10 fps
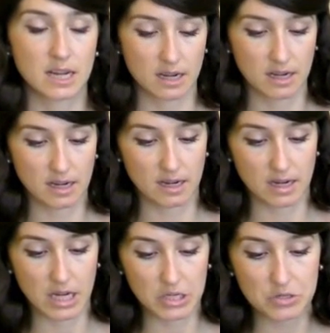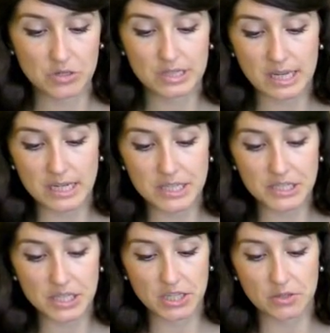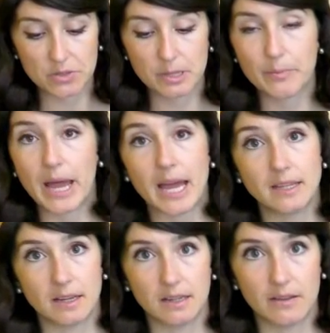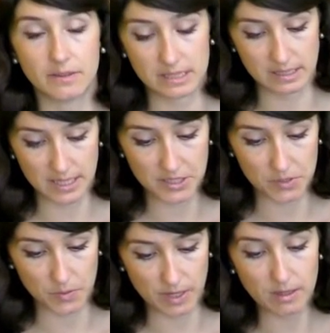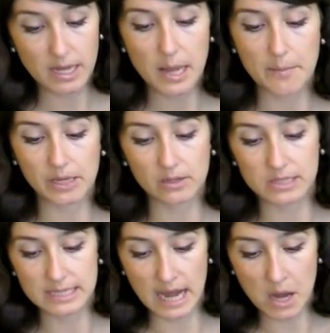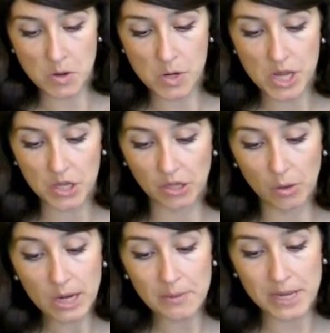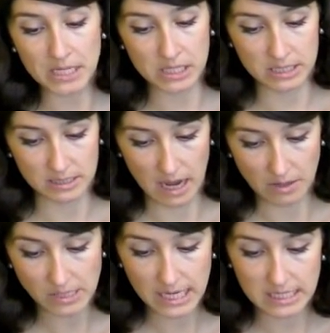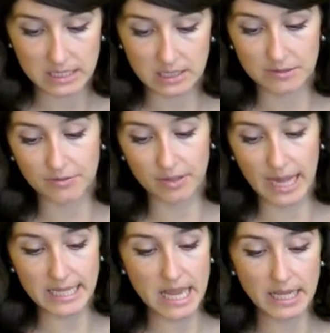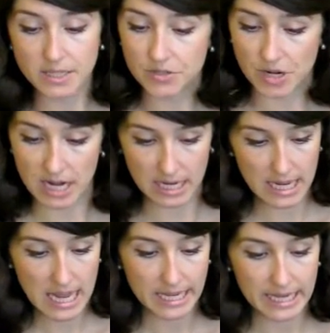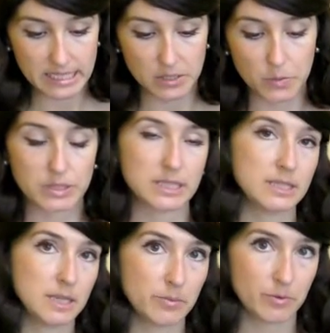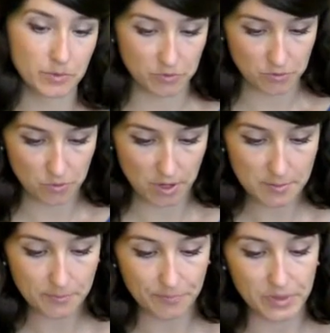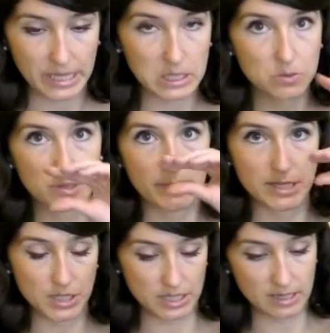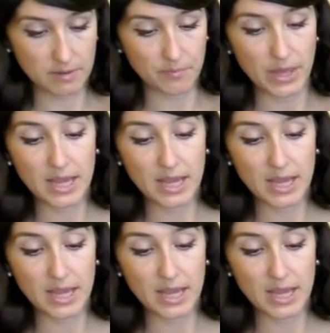Uh, you should start using pedal on this stage as well, because now your imagined sound is not flat and dry as it was in timbre before, like two-dimensional.